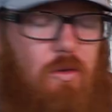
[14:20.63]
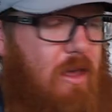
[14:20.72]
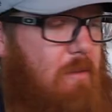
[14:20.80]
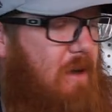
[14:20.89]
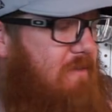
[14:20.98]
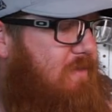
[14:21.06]

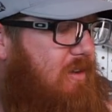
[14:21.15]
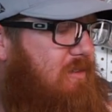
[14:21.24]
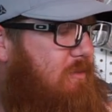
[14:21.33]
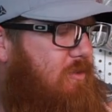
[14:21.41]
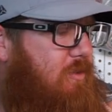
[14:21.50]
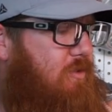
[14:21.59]
They might fix
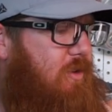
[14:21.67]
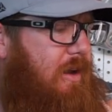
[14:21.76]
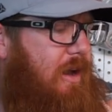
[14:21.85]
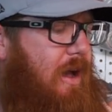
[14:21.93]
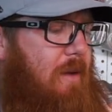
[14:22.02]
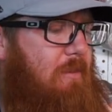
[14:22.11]
them for
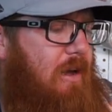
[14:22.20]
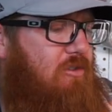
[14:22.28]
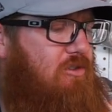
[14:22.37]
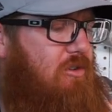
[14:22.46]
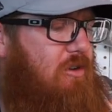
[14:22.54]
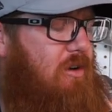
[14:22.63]
free. I'm not
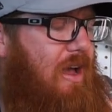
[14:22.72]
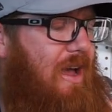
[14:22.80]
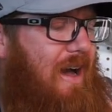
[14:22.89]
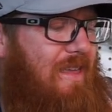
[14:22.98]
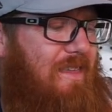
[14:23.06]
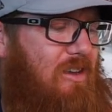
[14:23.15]
sure.
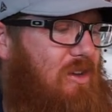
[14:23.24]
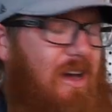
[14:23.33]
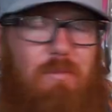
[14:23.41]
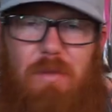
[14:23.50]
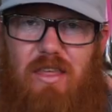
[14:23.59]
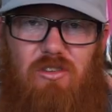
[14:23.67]
I think you got
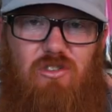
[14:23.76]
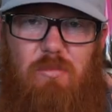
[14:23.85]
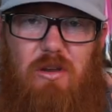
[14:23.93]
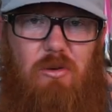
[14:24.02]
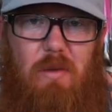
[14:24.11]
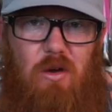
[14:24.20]
to pay the
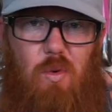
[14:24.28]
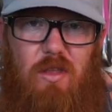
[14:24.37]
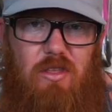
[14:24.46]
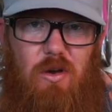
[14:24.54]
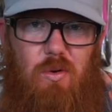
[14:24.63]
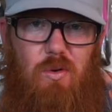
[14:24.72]
shipping no matter what,
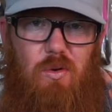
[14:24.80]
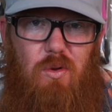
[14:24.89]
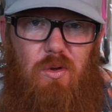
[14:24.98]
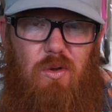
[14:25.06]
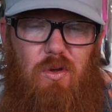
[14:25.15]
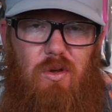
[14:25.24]
though.
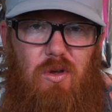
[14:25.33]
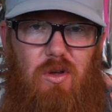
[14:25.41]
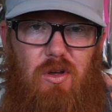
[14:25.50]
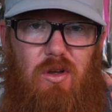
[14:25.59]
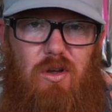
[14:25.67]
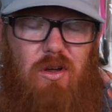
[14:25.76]

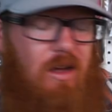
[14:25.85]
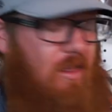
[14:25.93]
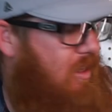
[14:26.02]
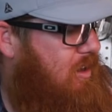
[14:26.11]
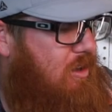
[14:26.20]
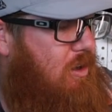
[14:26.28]
I
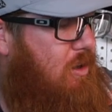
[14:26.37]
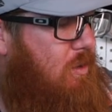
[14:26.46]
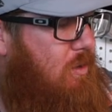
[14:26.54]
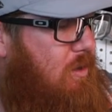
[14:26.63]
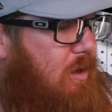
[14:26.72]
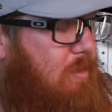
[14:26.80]
think you
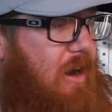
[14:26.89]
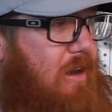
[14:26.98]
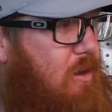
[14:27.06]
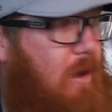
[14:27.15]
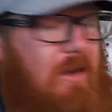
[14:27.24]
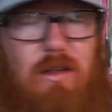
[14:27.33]
do. I mean, I
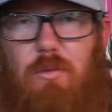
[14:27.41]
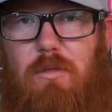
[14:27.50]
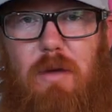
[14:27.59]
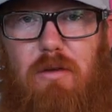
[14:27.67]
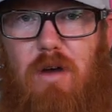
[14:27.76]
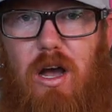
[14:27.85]
know I did with
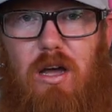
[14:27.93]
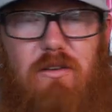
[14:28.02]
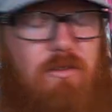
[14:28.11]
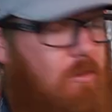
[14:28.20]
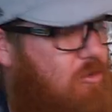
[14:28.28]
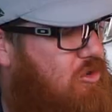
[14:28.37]
my rod,
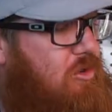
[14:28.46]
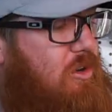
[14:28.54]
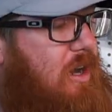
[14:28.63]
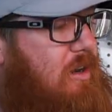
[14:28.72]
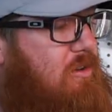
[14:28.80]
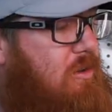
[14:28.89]
so I'm sure you
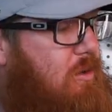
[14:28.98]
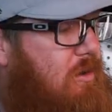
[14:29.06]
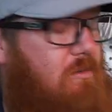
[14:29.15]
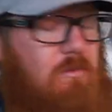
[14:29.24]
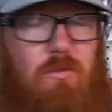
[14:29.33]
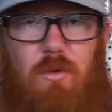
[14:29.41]
got to do
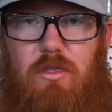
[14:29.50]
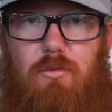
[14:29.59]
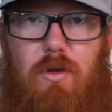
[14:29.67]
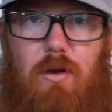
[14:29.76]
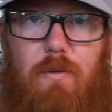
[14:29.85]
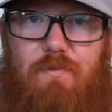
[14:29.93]
it with the
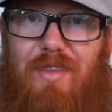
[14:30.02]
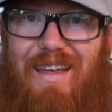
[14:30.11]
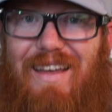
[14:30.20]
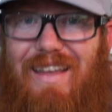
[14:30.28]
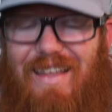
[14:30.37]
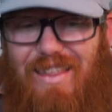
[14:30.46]
reel.
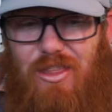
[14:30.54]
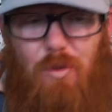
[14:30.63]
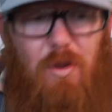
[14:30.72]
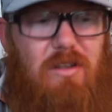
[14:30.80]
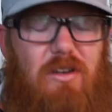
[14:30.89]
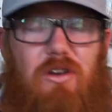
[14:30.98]
They're
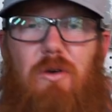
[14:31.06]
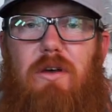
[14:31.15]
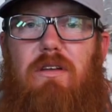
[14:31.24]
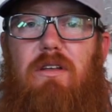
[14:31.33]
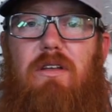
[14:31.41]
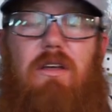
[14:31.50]
willing to do
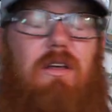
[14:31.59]
it.